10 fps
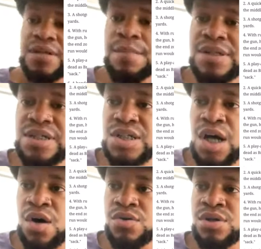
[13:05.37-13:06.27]
let me
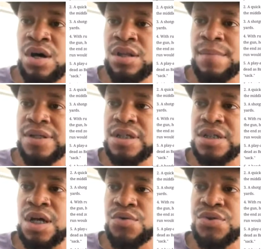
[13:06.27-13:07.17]
just go
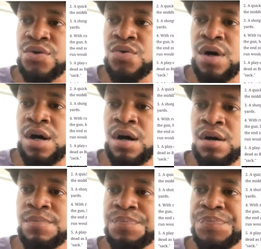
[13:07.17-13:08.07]

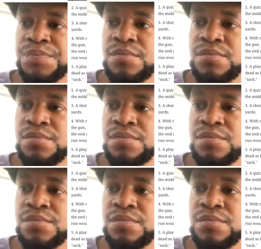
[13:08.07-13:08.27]
through,